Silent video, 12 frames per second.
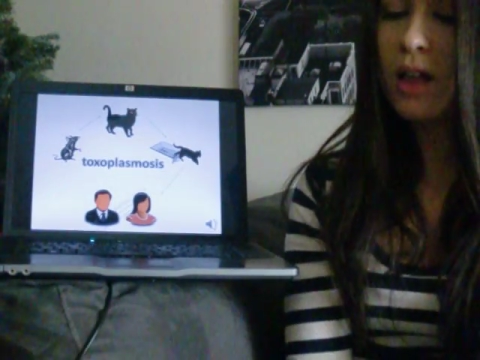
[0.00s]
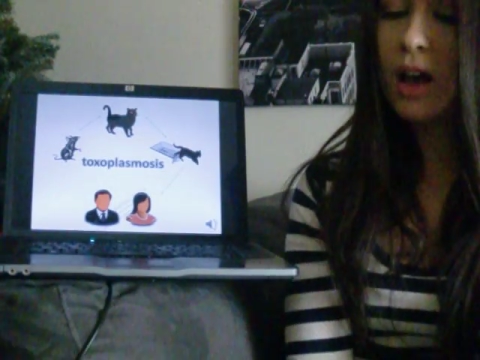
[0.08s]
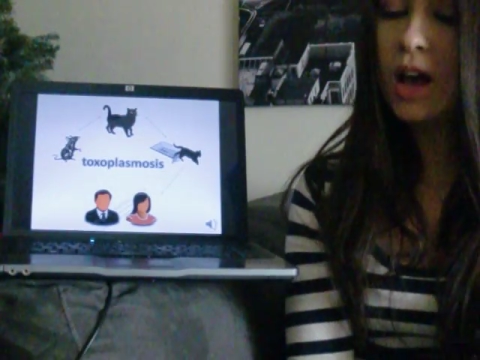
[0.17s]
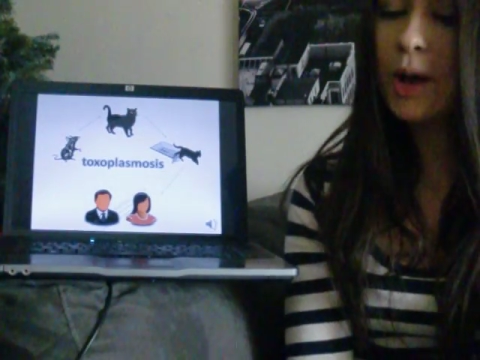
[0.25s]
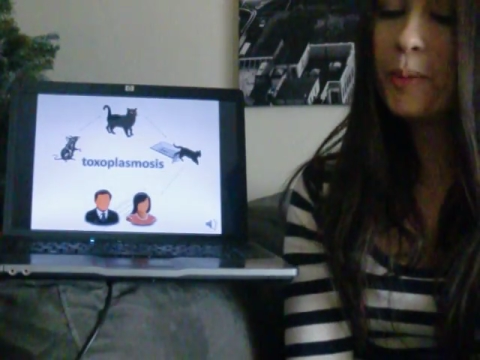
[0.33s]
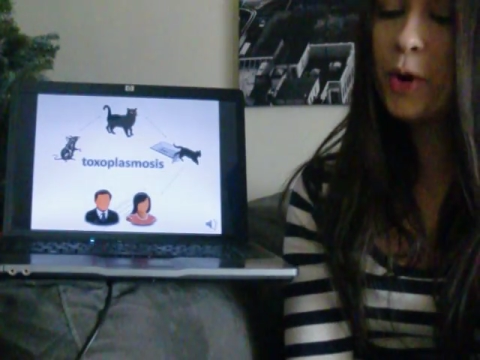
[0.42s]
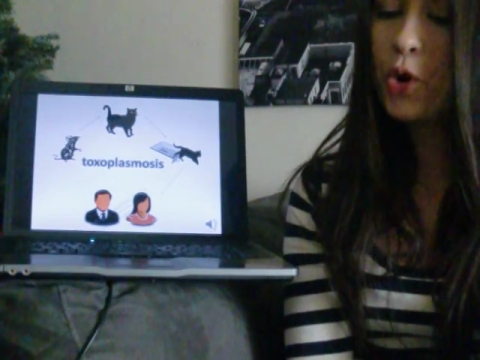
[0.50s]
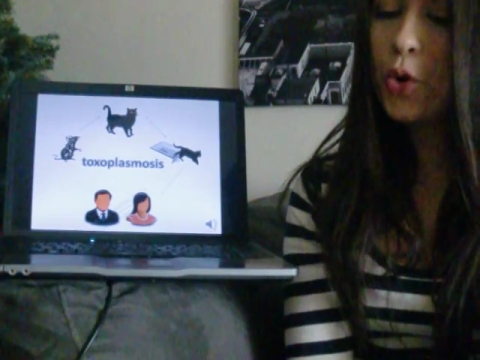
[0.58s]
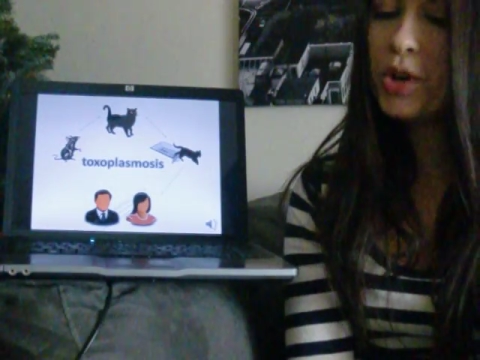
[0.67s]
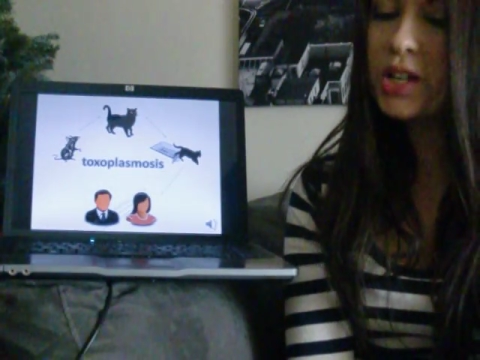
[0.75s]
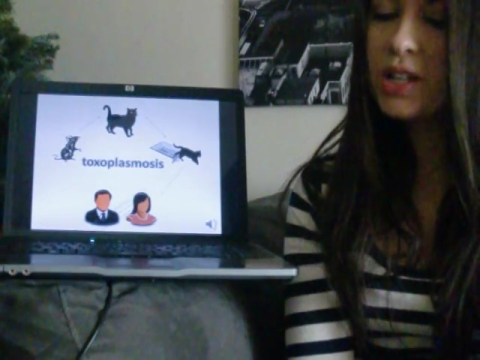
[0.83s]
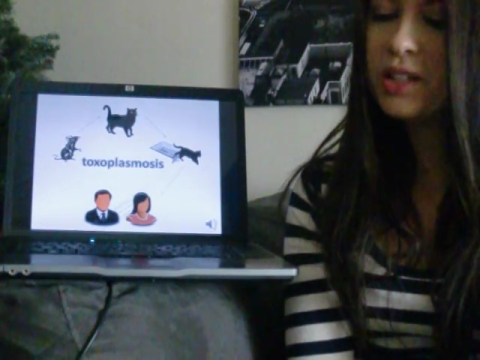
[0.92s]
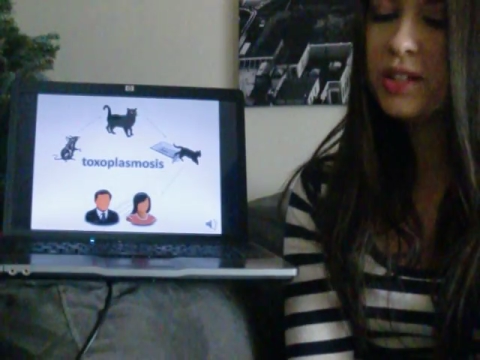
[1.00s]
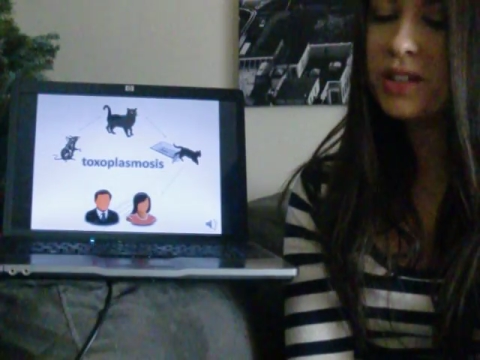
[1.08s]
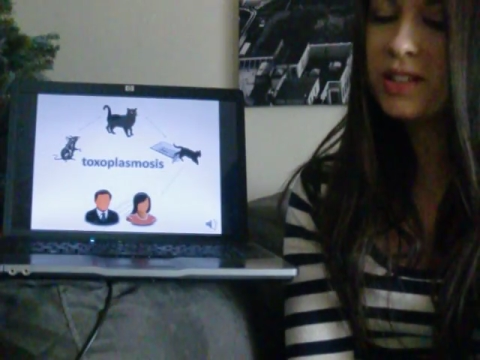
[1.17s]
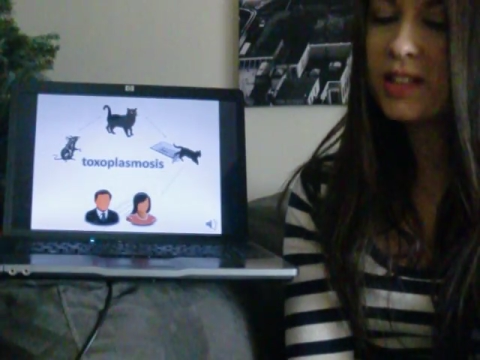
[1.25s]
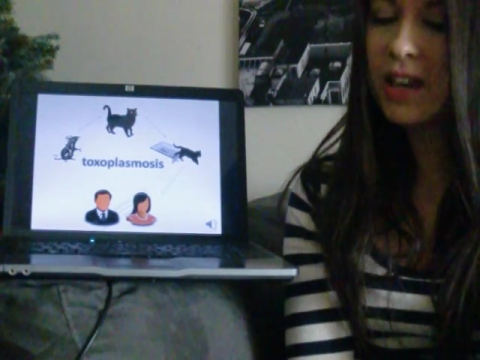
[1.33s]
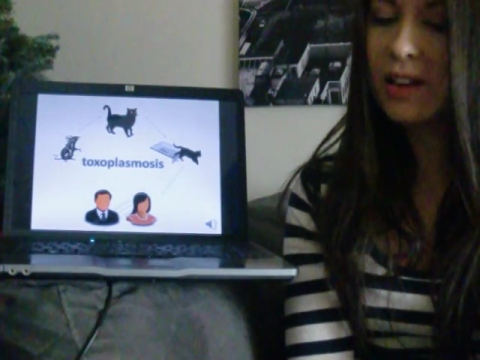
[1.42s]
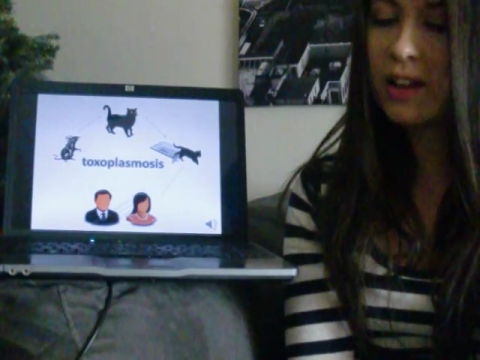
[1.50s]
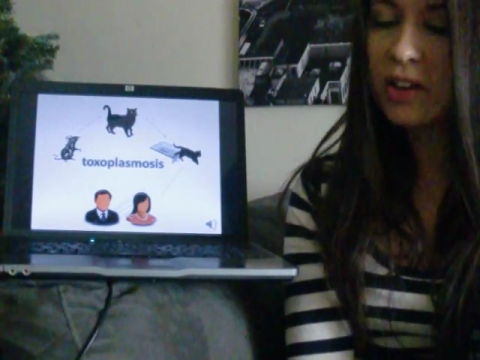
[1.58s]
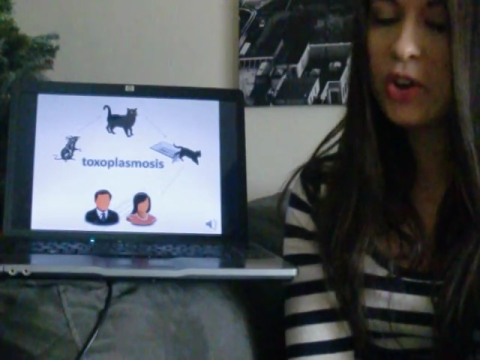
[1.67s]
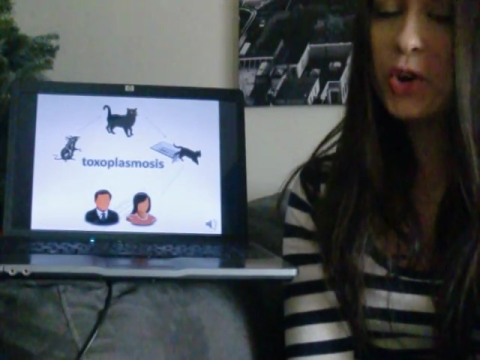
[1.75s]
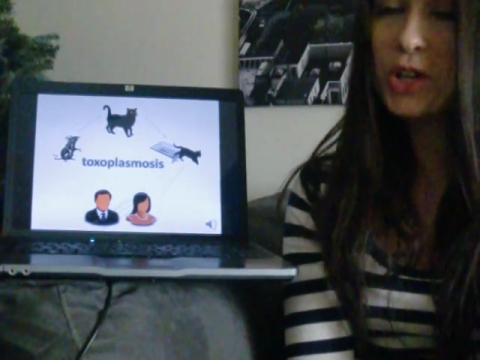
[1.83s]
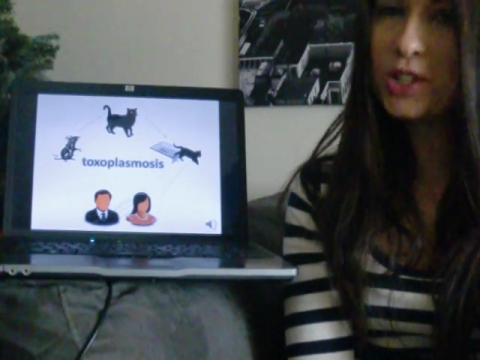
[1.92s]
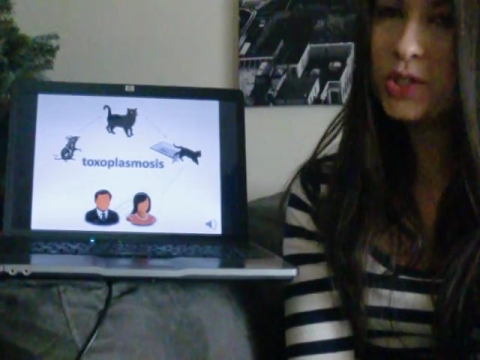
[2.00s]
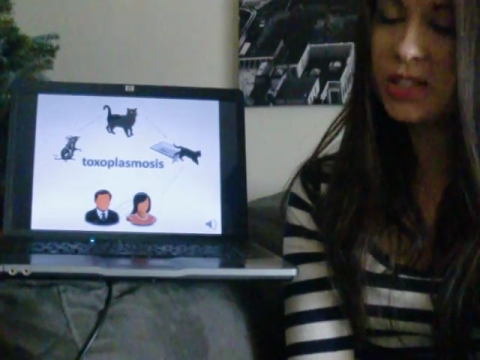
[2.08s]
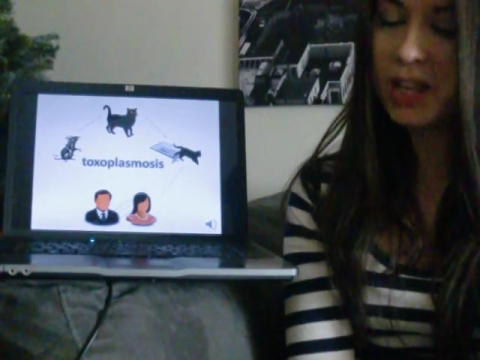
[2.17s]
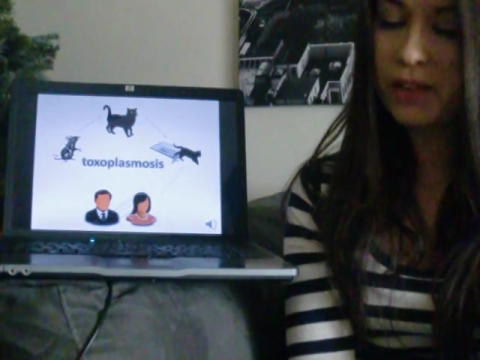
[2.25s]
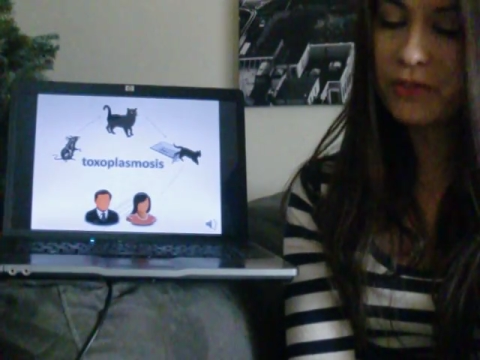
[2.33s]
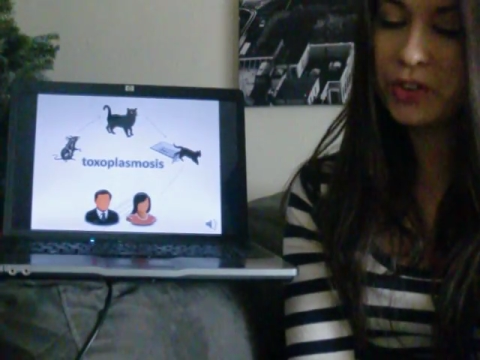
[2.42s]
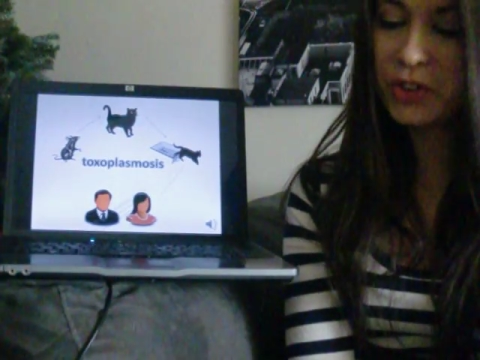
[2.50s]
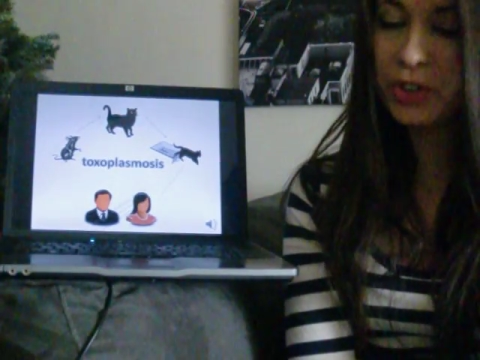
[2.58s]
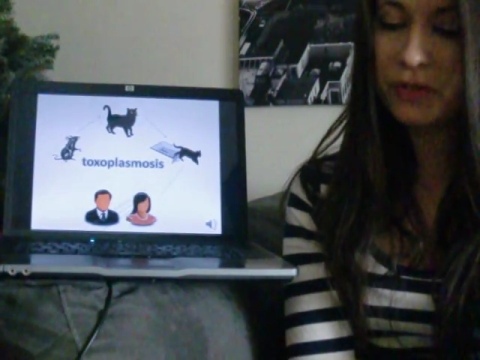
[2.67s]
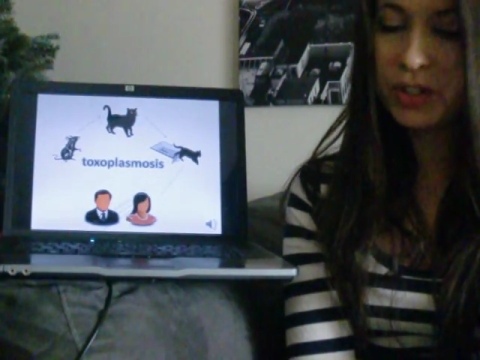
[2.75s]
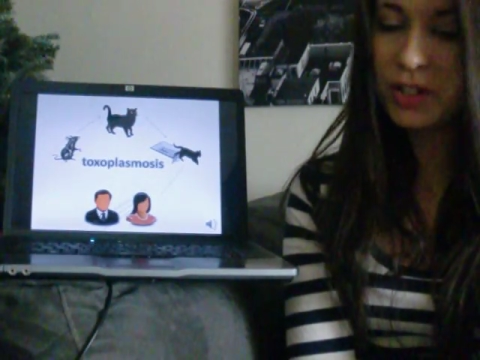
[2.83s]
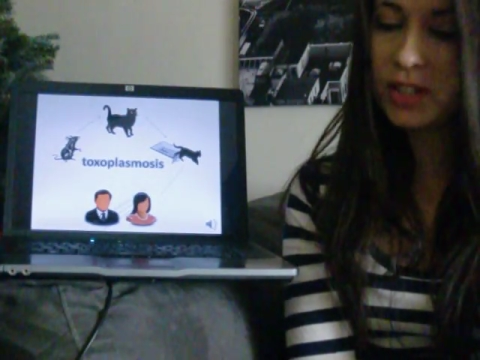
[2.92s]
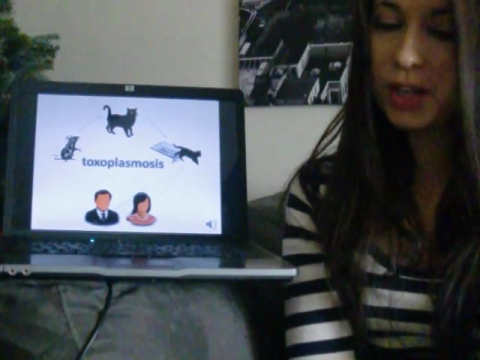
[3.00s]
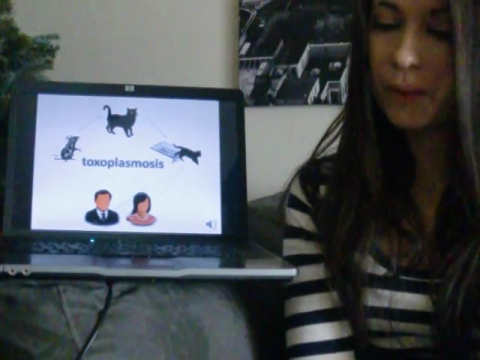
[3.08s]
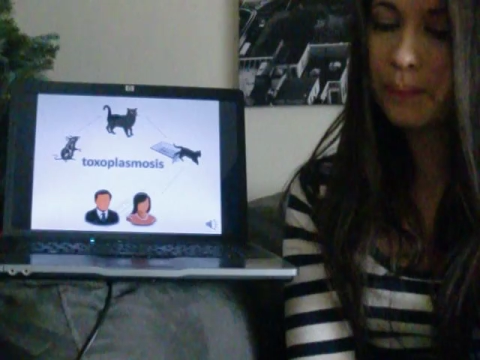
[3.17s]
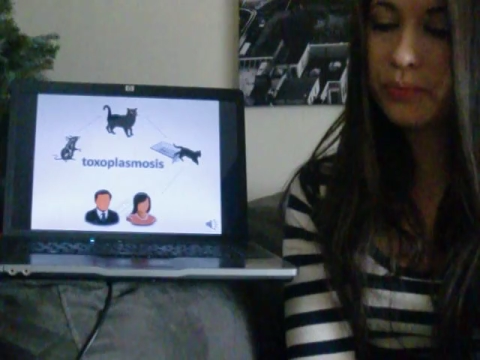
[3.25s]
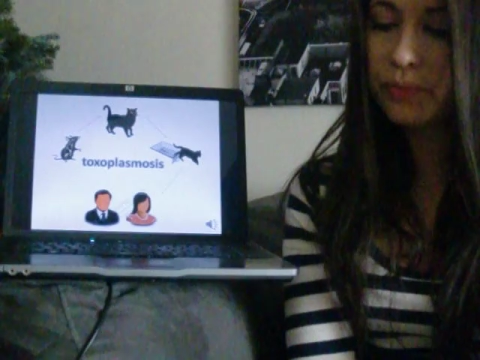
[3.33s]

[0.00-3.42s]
According to Stanford University,